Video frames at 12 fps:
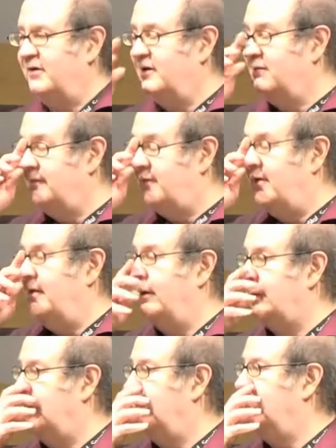law. If you
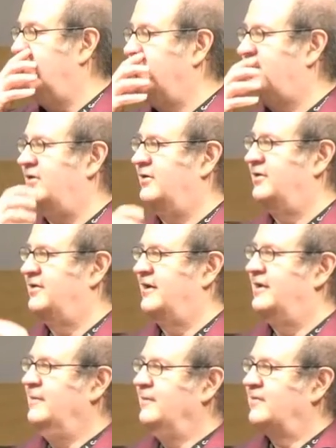looked at Moore's law,
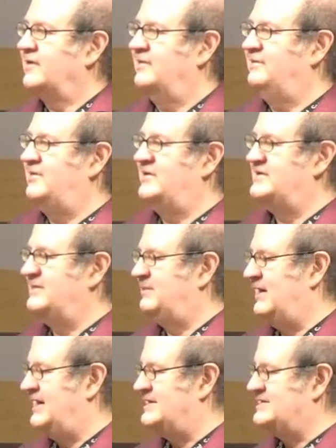the computing
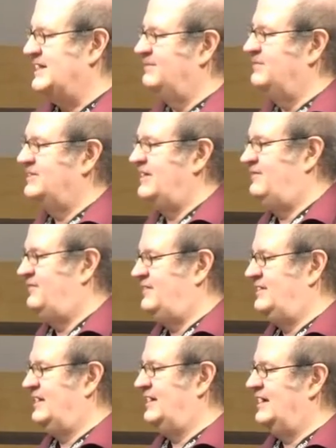power doubled every
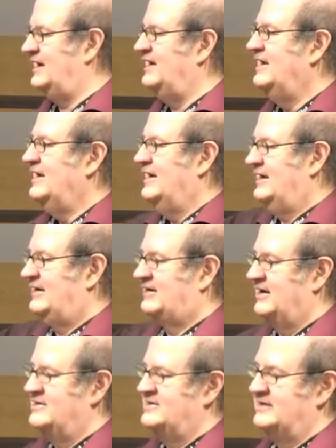year. It's
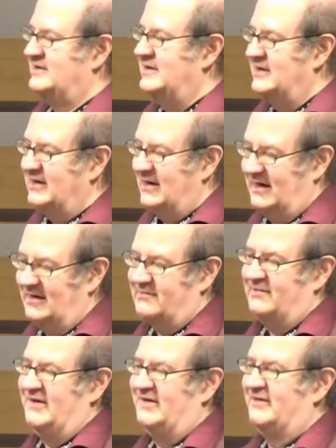going to
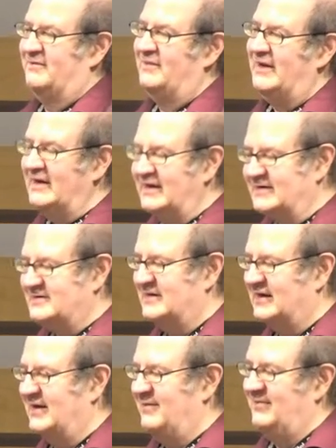increase 1 million
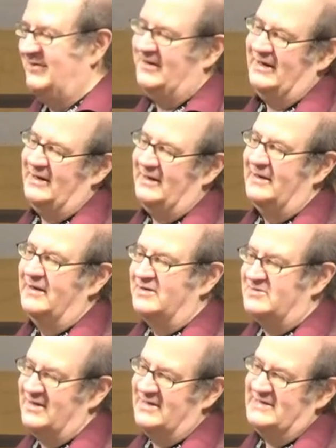times in
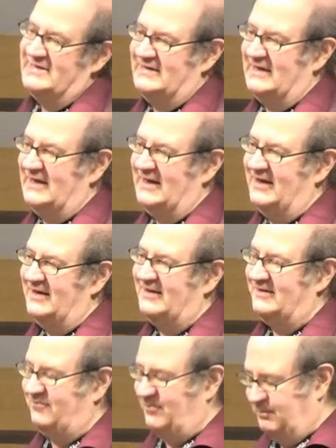20
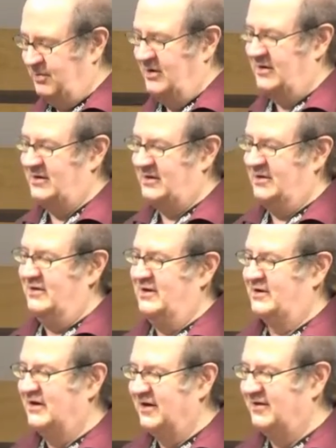years per unit
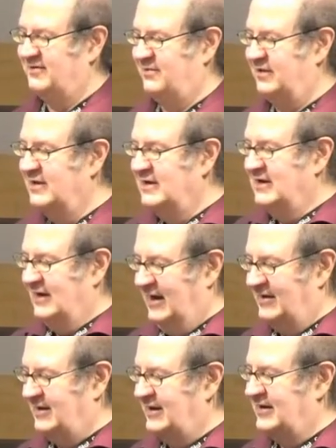cost. Well, I
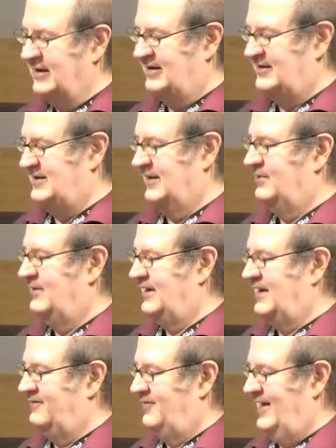think it's doubling
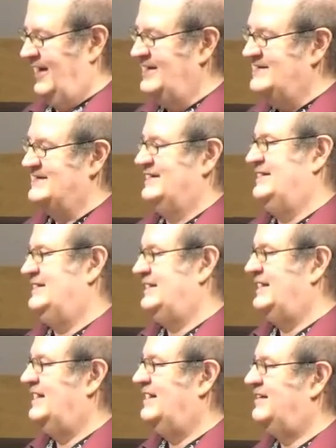every 18
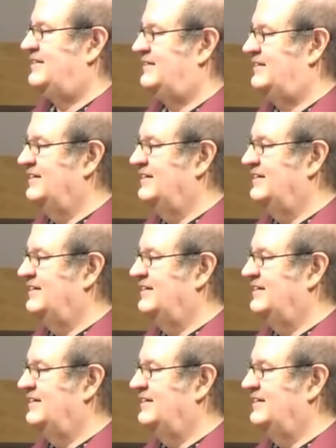years